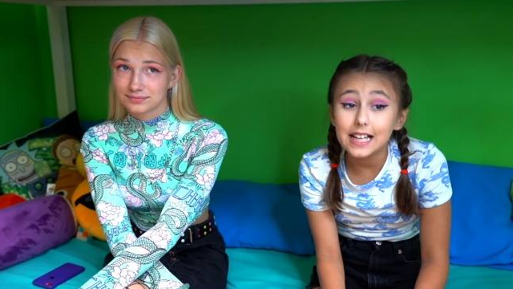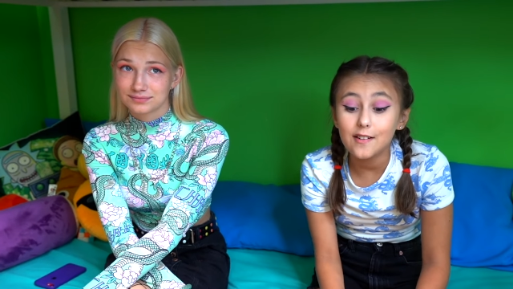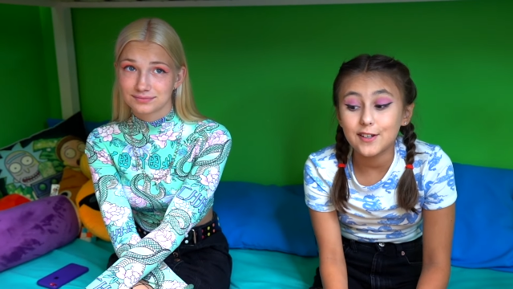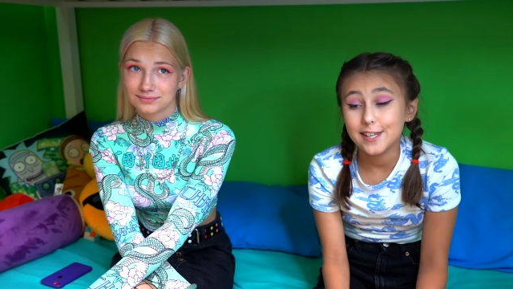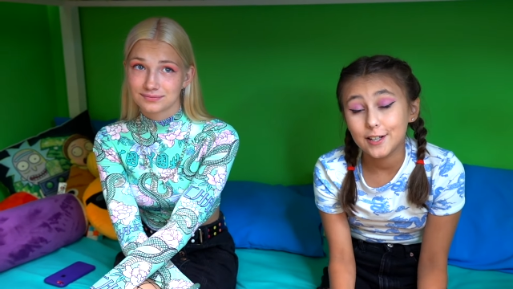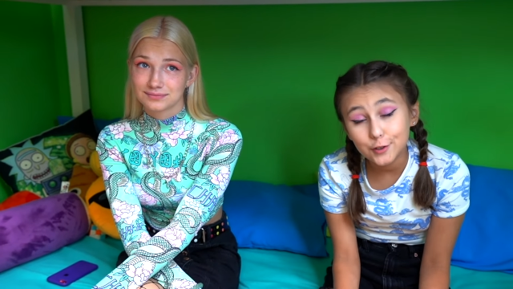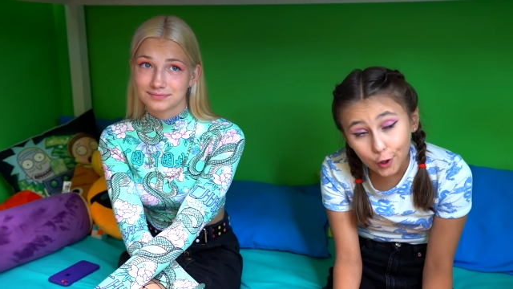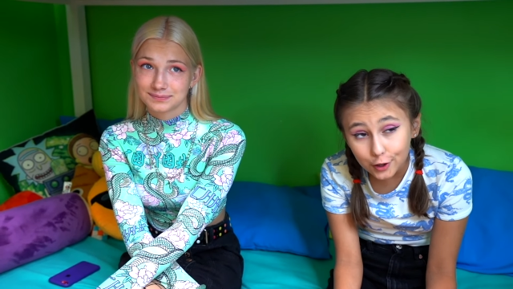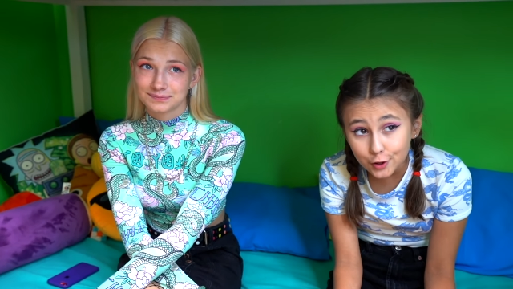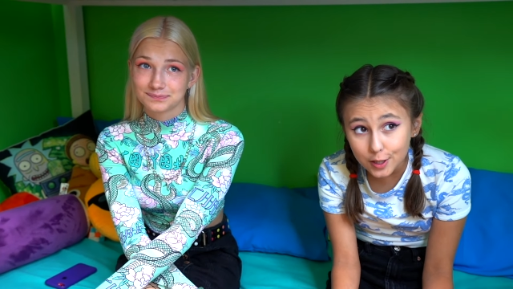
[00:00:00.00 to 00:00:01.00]
Speaker 1: Sava, no
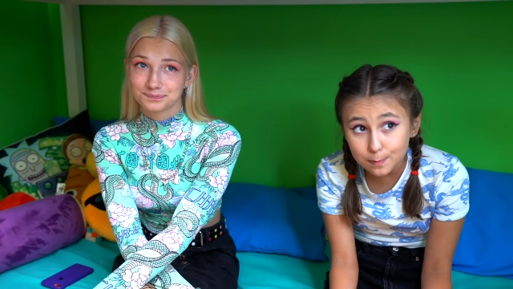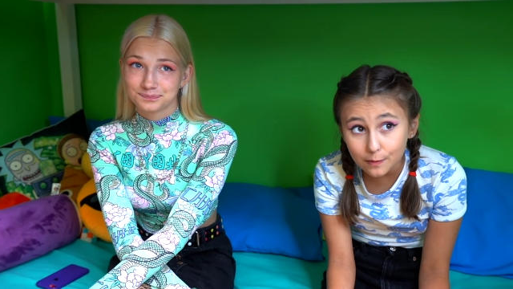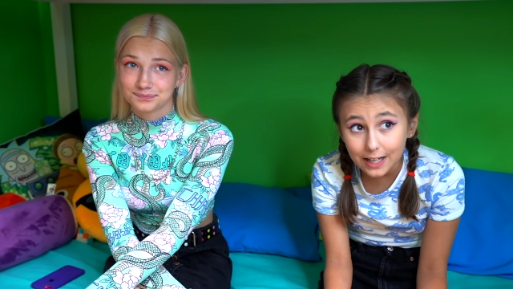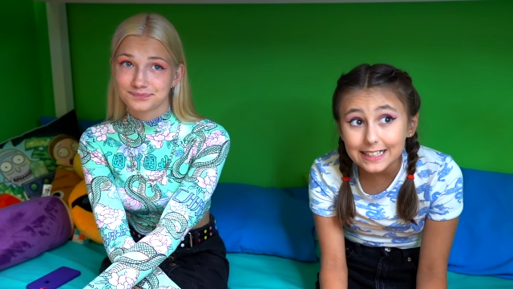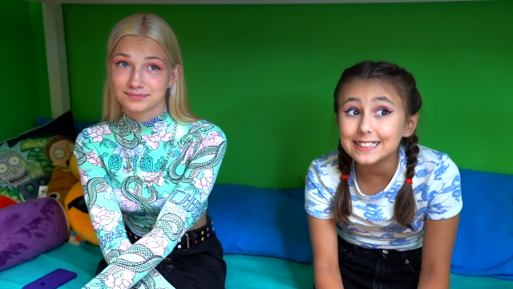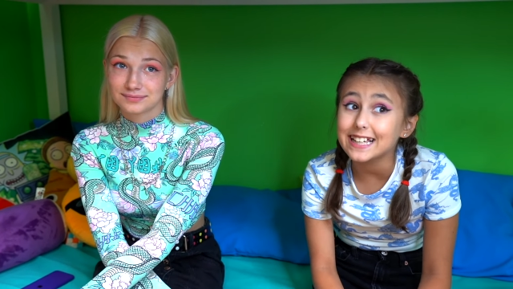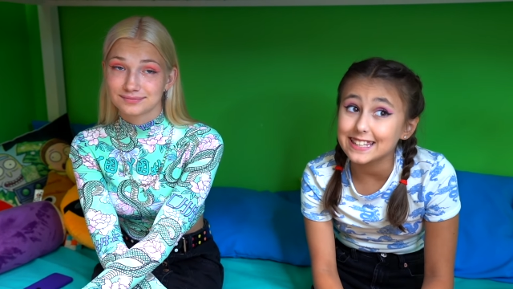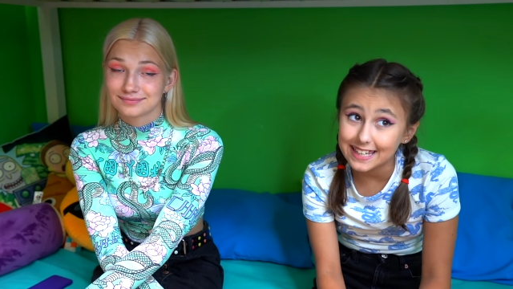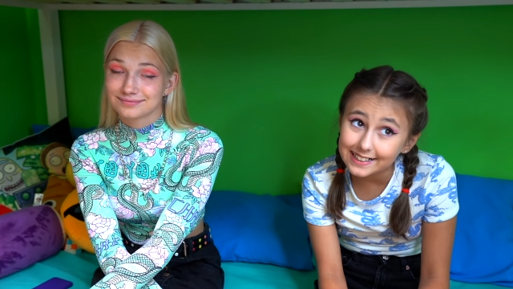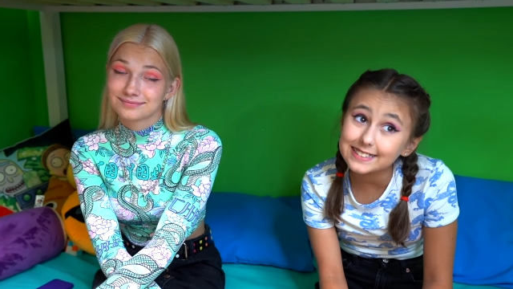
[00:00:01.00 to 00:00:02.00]
one's thinking of getting
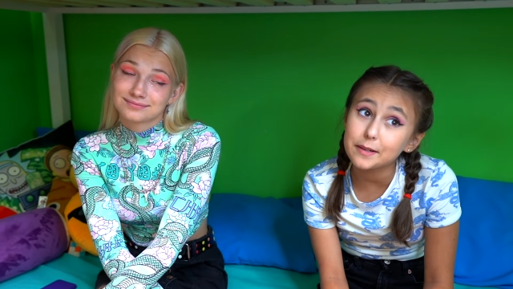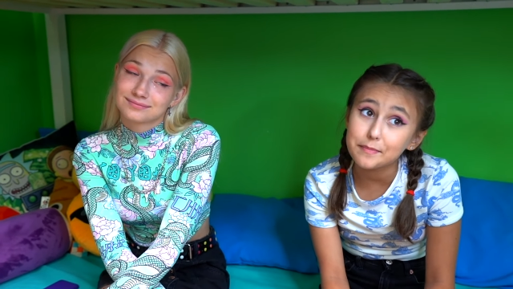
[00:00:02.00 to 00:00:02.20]
rid of